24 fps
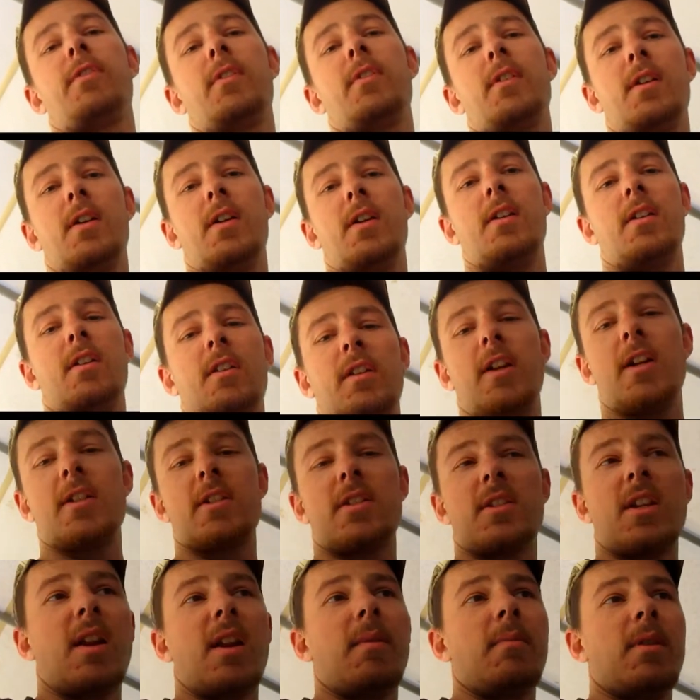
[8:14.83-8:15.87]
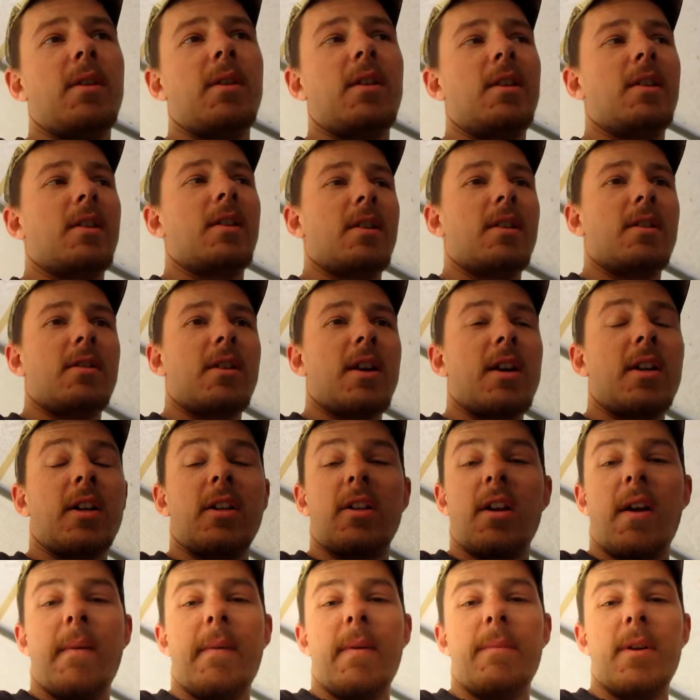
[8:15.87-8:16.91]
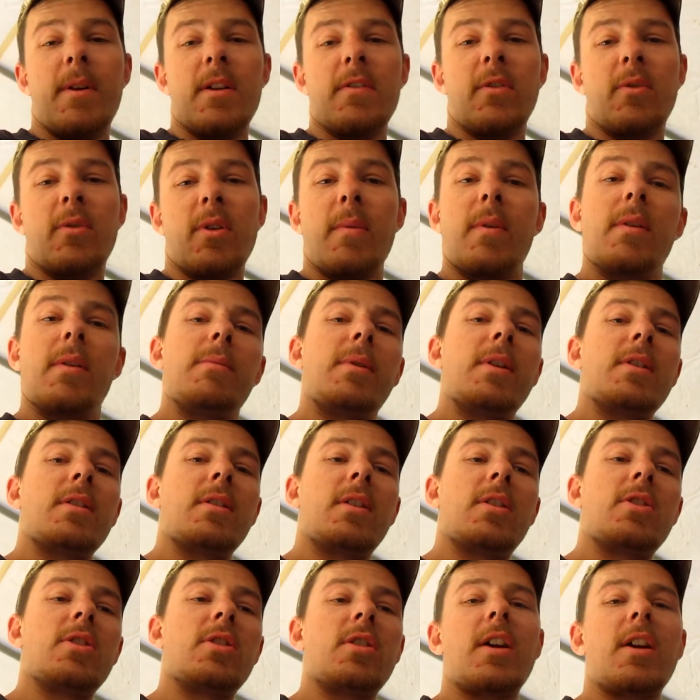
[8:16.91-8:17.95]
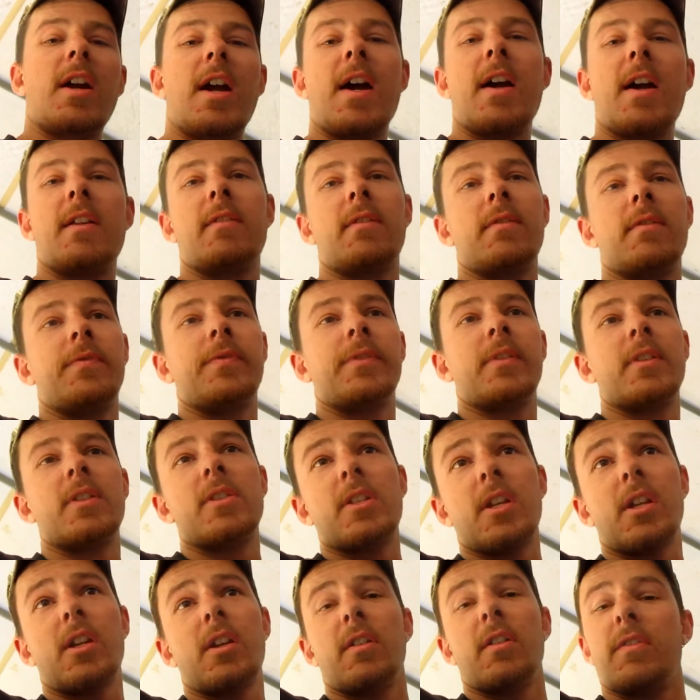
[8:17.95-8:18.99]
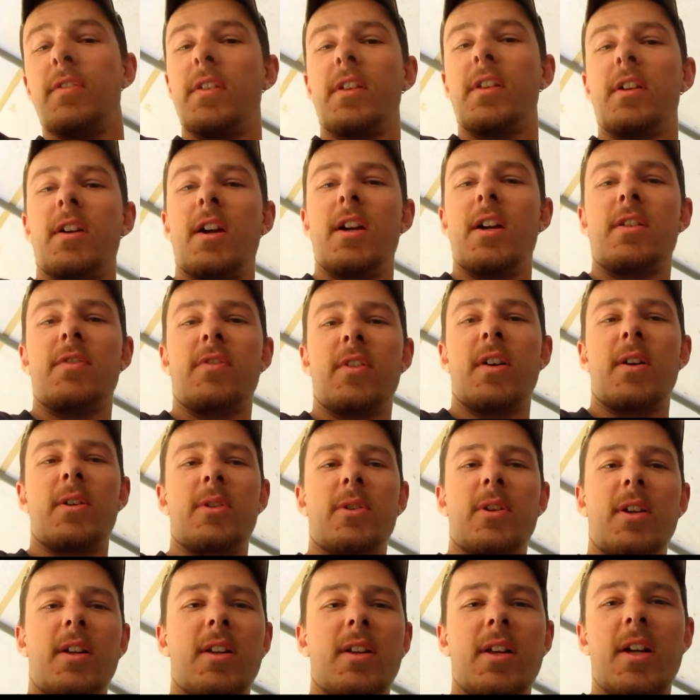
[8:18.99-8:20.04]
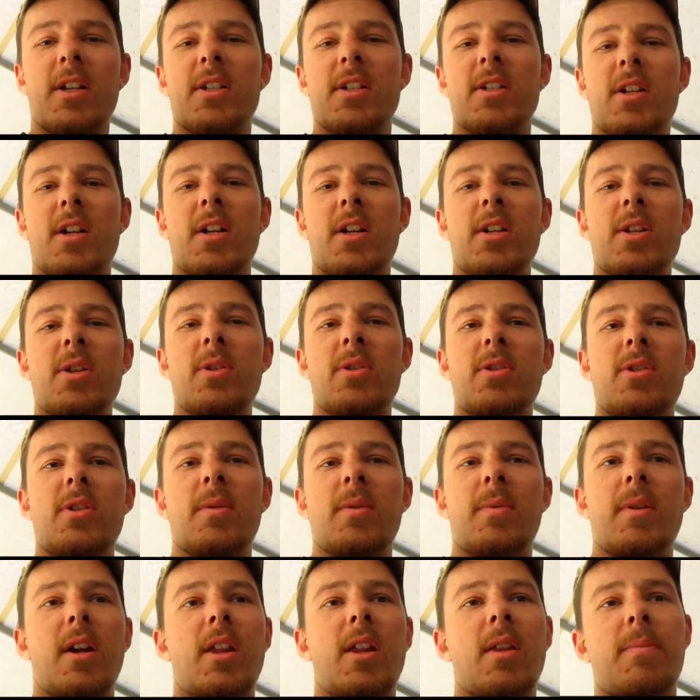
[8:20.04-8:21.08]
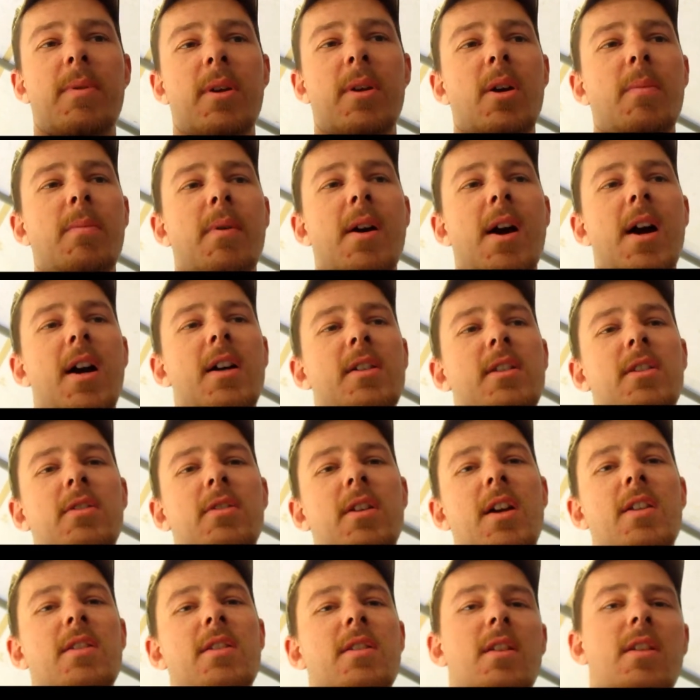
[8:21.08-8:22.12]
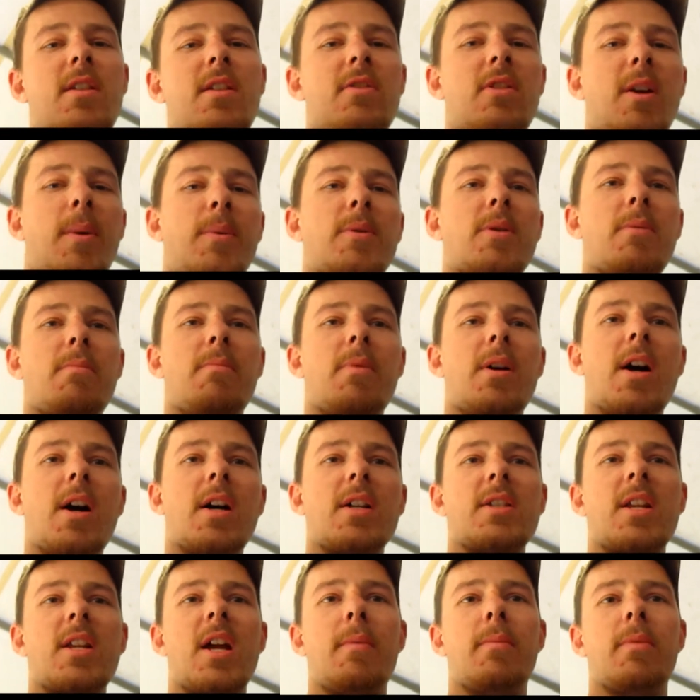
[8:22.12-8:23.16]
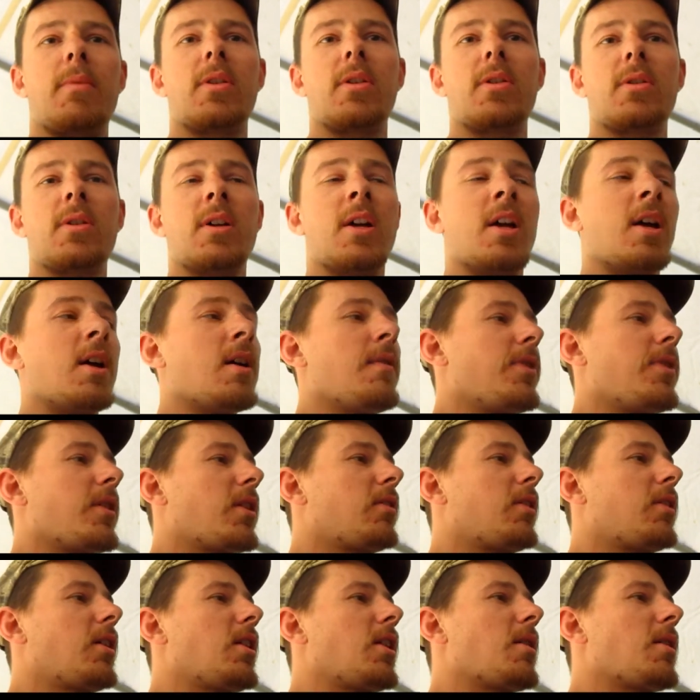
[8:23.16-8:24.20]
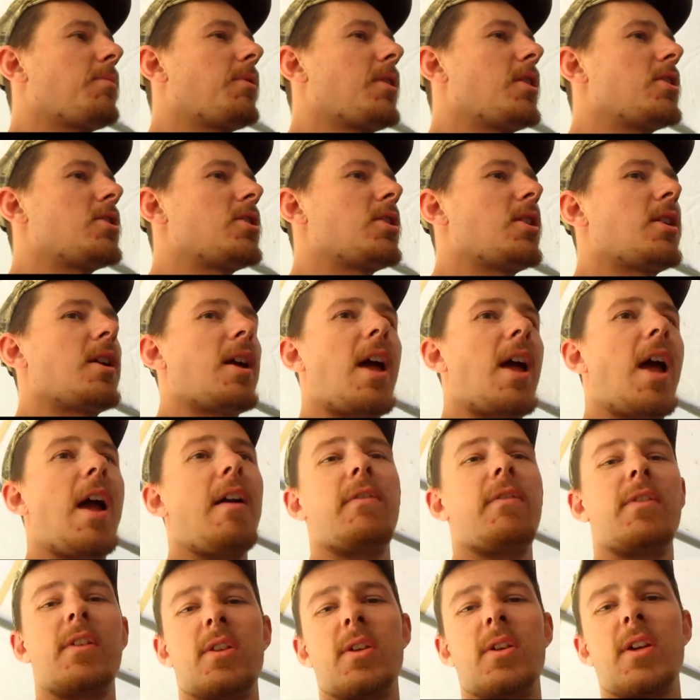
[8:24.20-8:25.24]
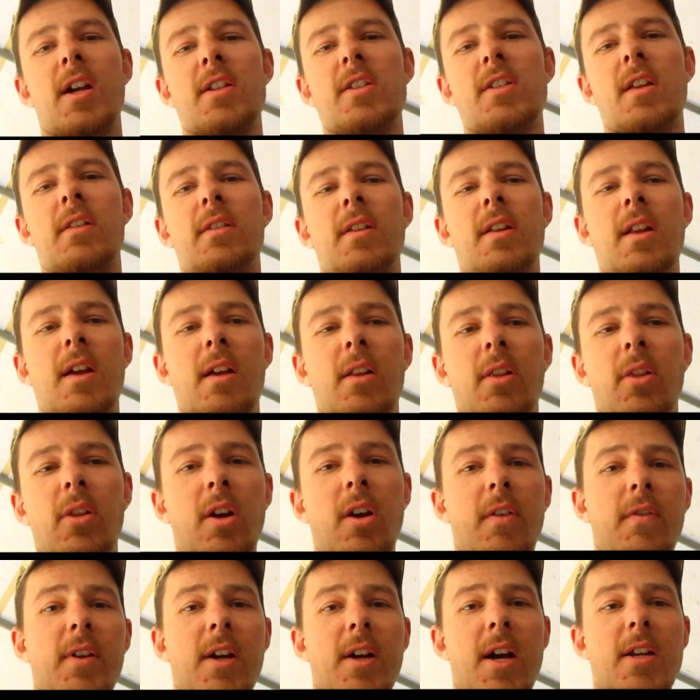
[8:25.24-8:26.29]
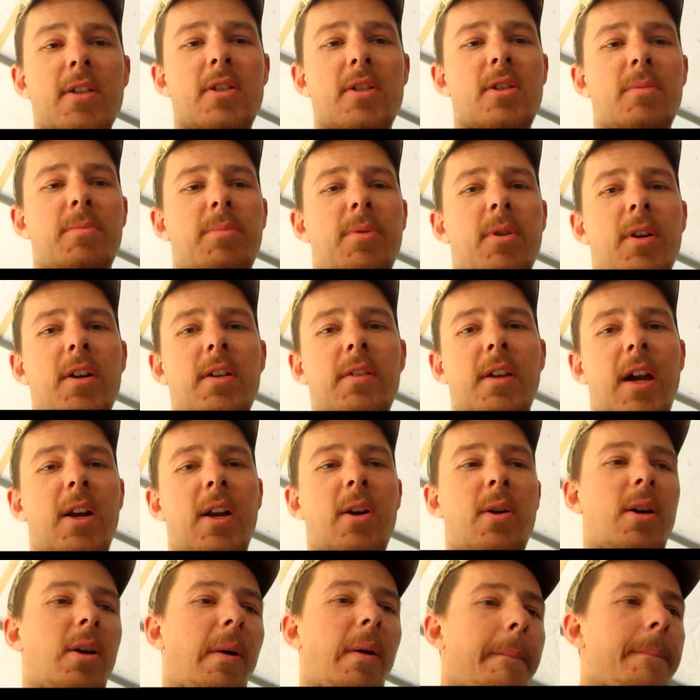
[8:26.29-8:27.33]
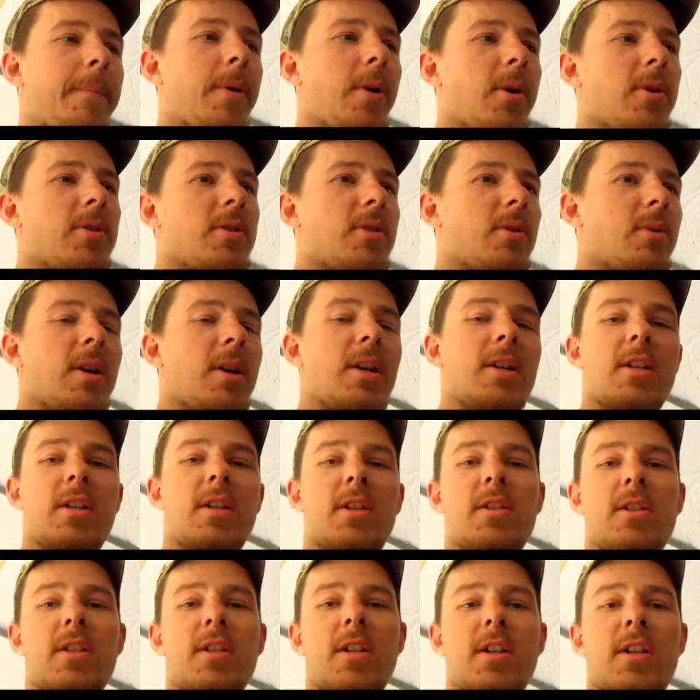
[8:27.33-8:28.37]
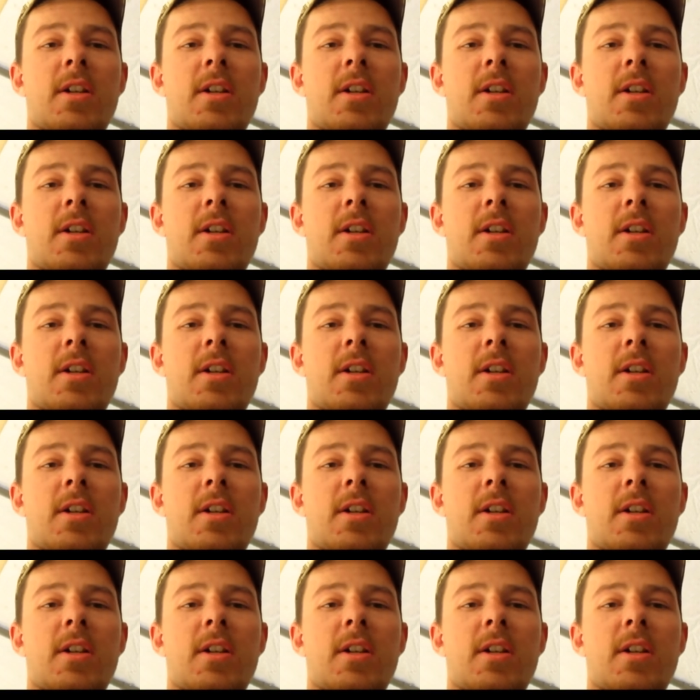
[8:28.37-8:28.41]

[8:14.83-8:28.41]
you're interested in sending me a tractor, comment, piece of equipment, piece of literature, hat, sticker for the greatest farm toy collection on YouTube, here the P.O. box address in the description box down below. Greatly appreciate everything you guys sent in. I love you guys' support. I know I don't post quite as